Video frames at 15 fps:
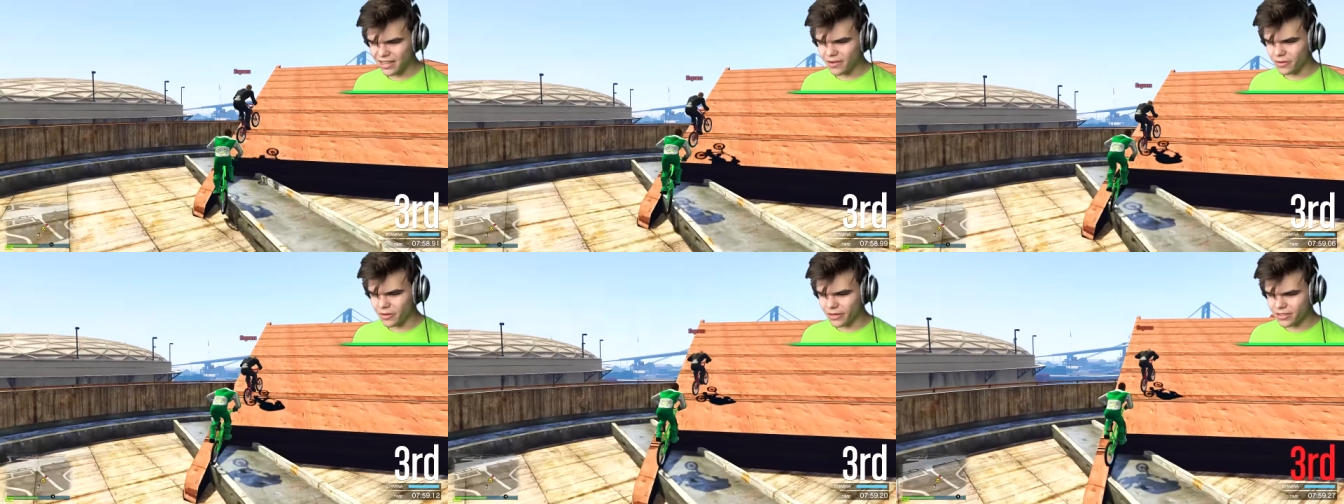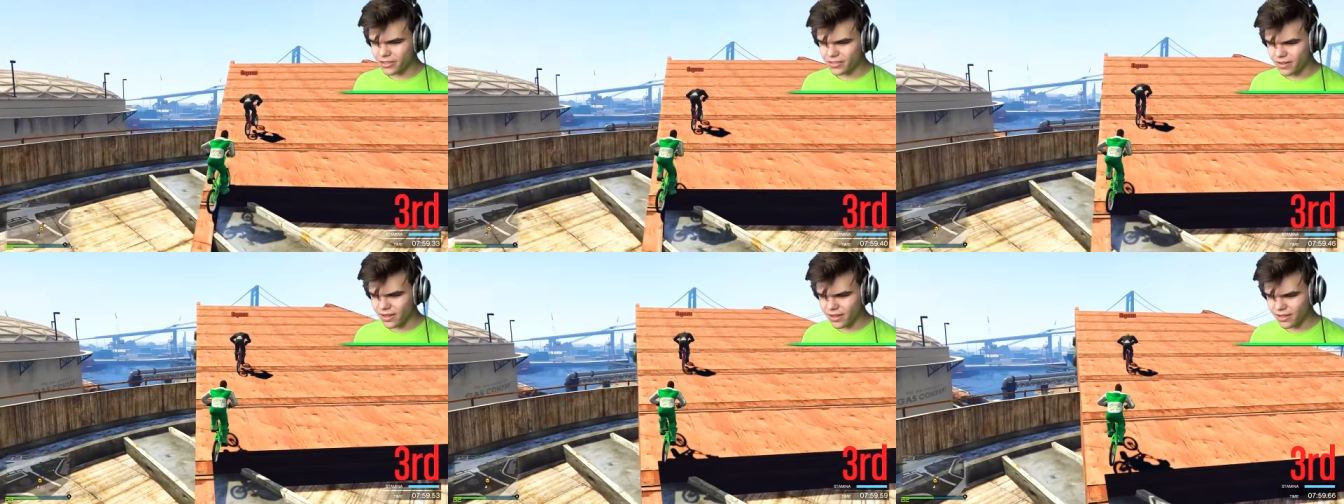that oh,
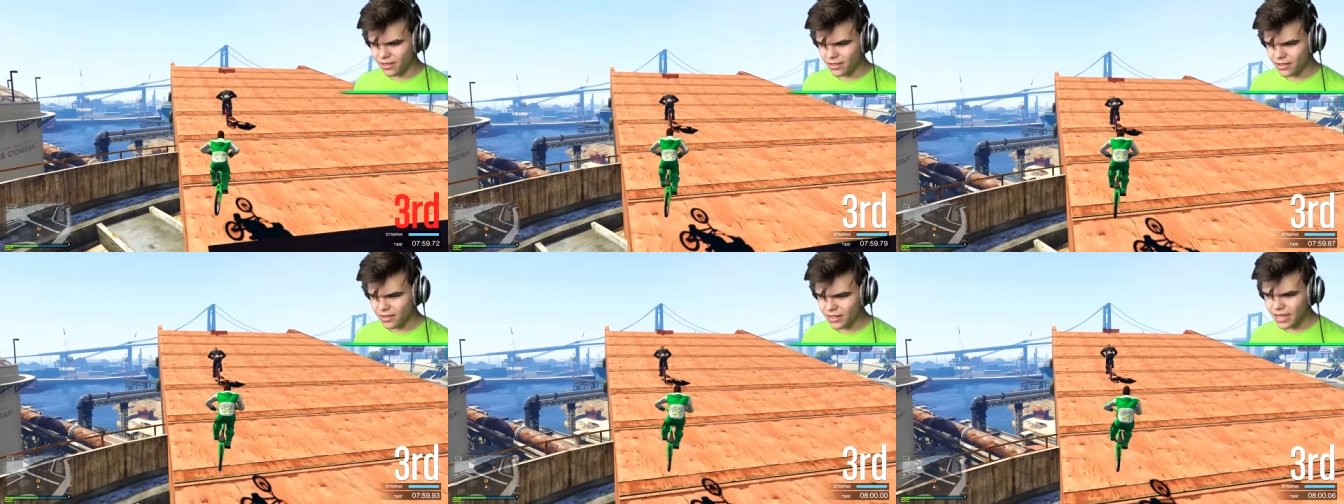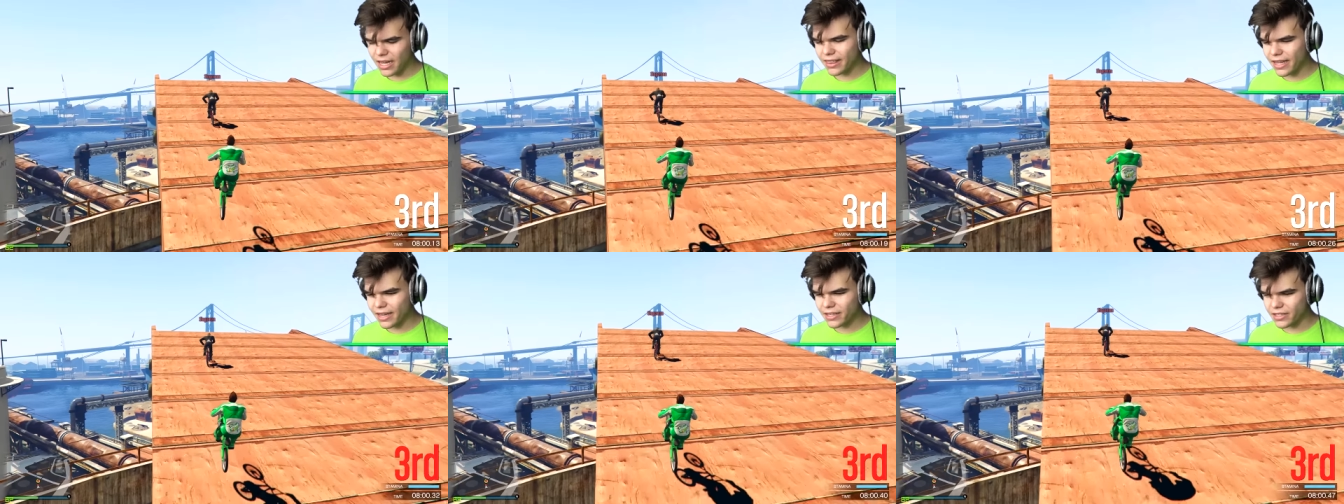works, nice right?
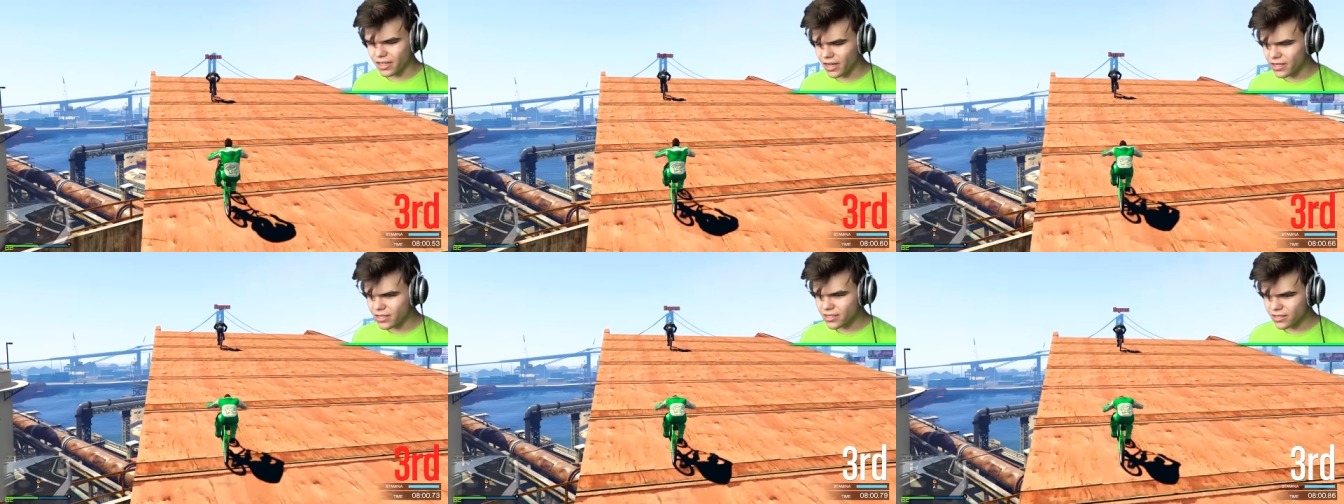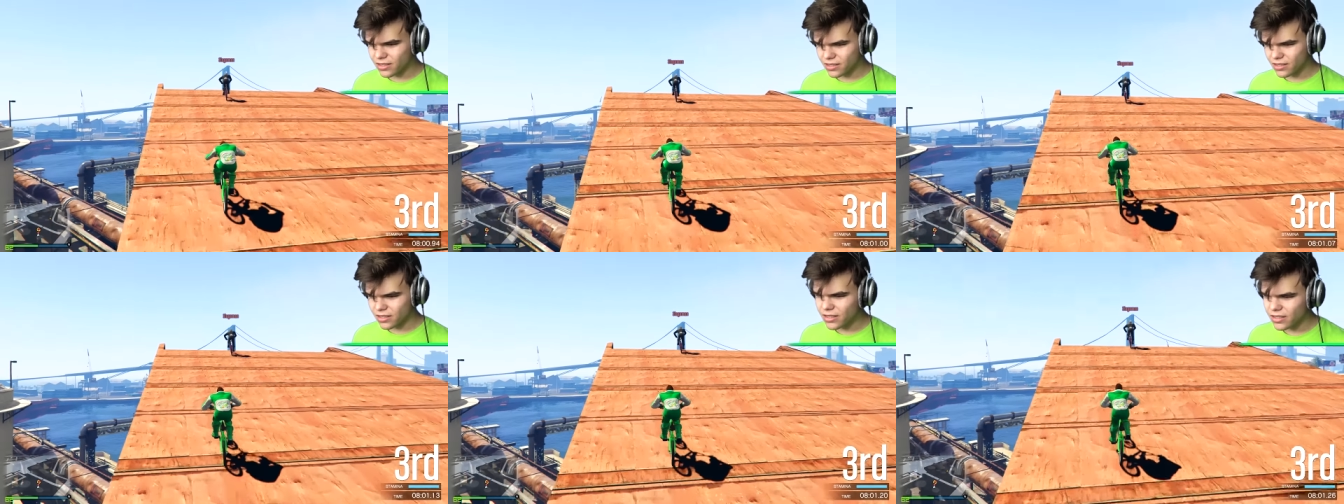hey, yeah. thank you, Josh.
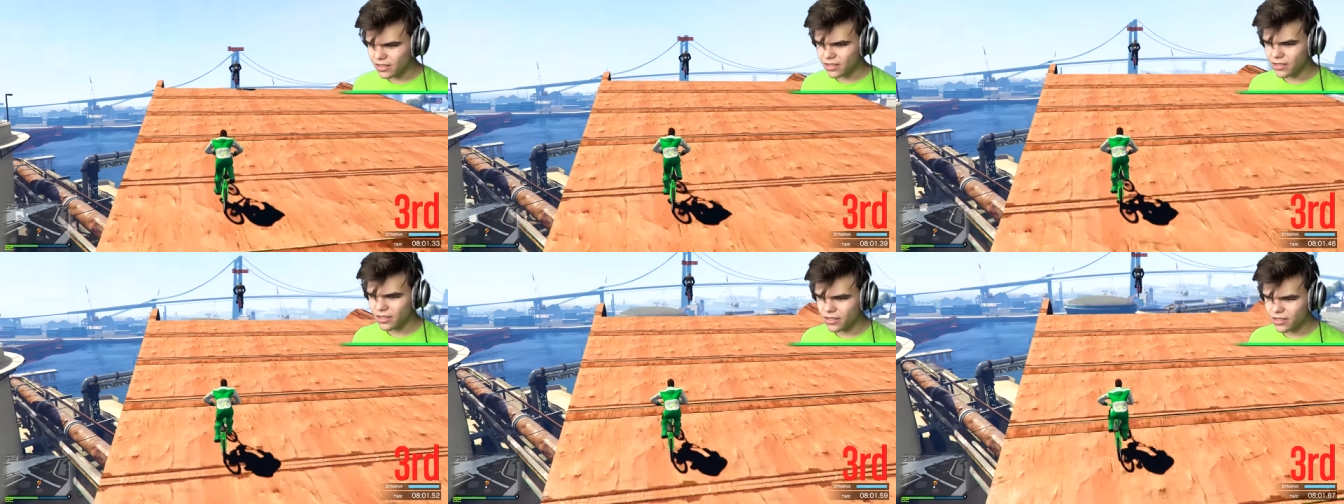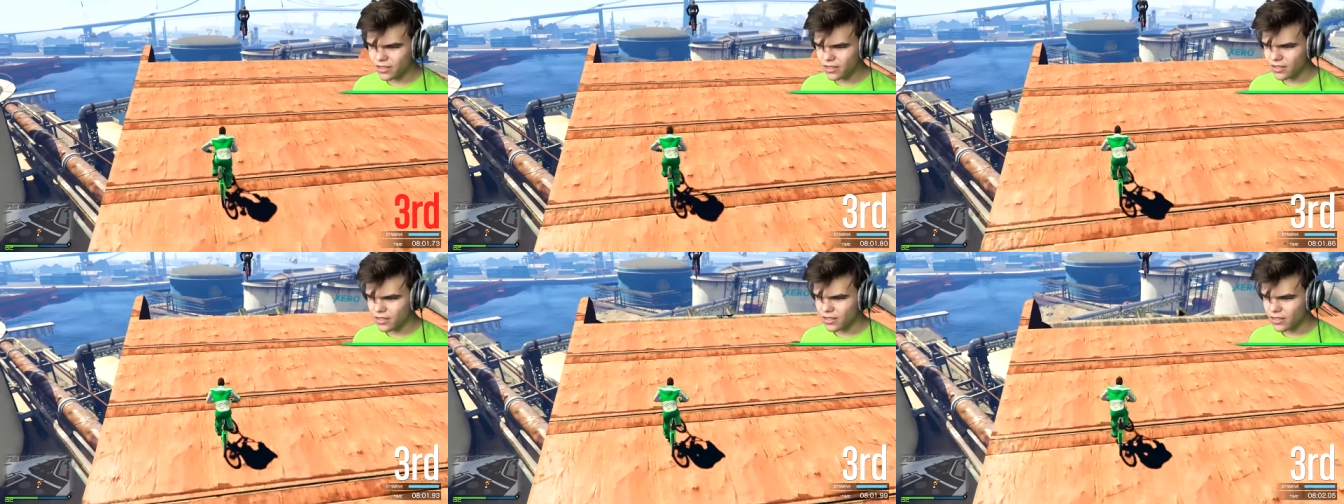That's Right. We're
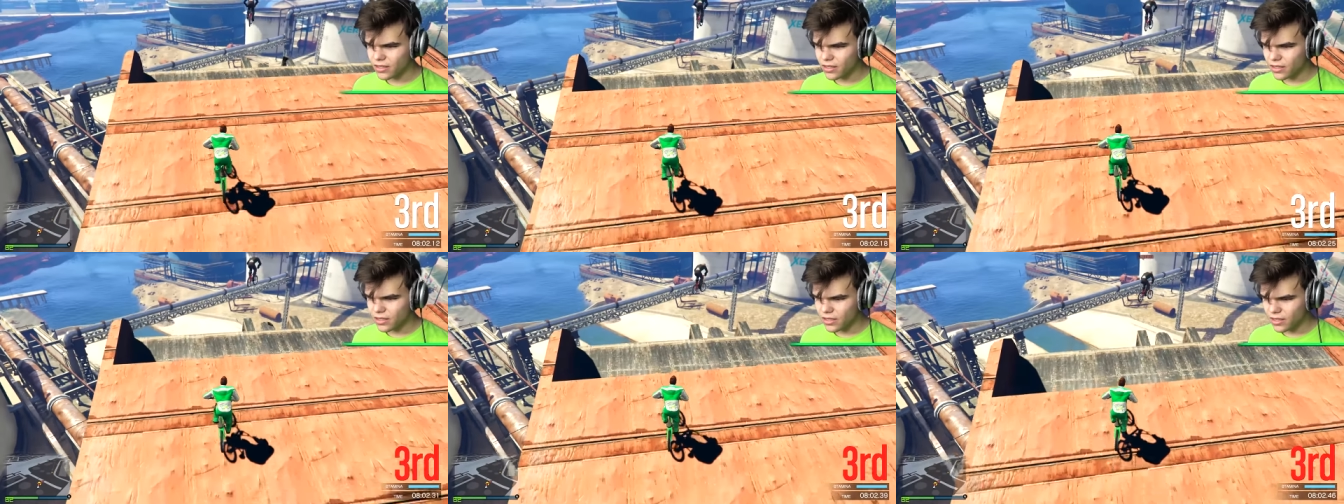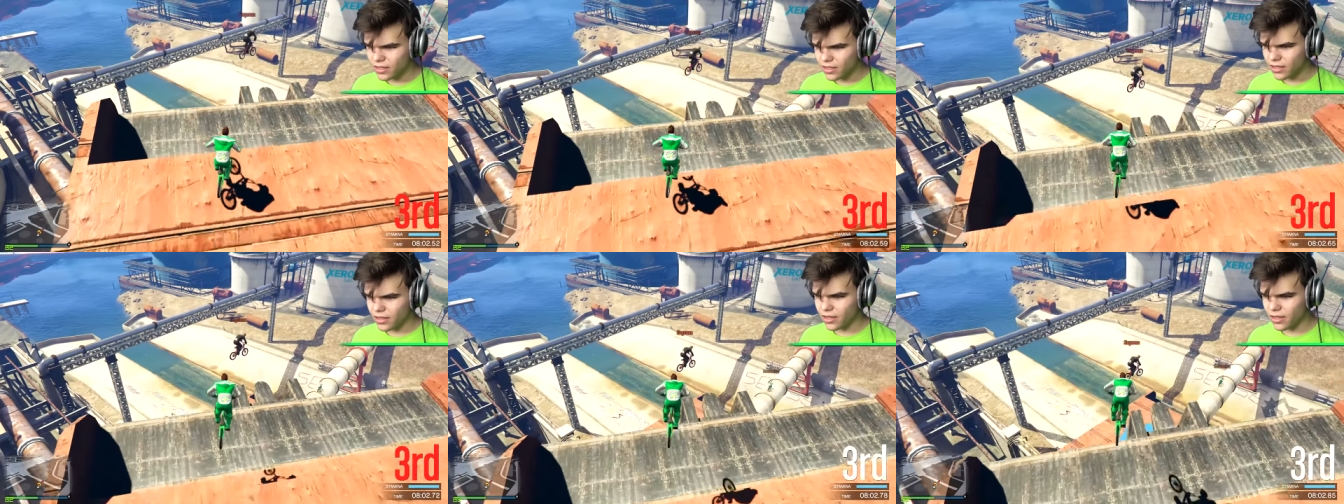friends now.
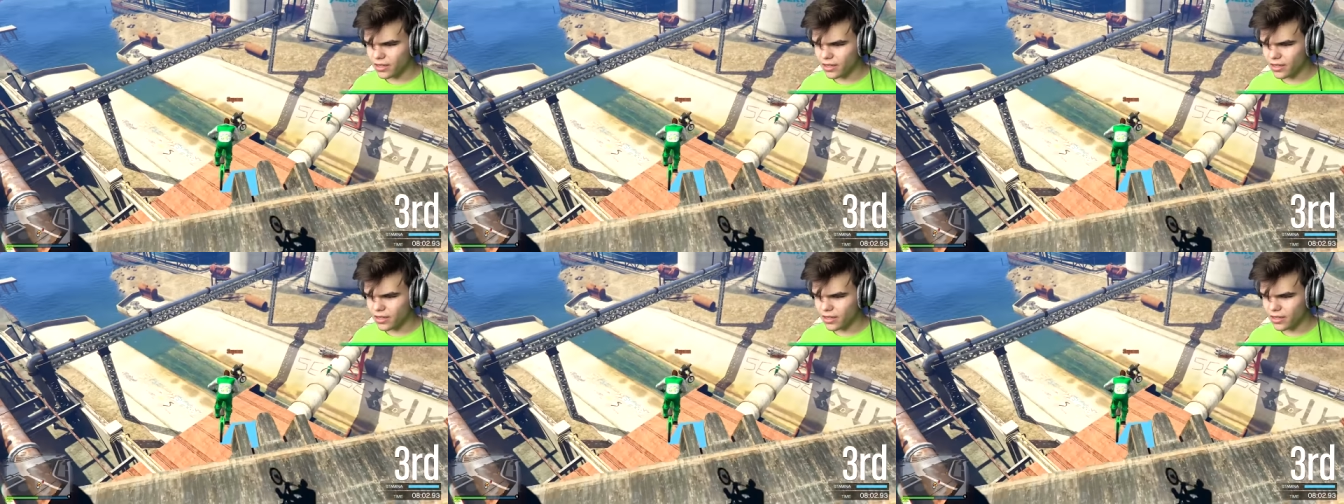remember?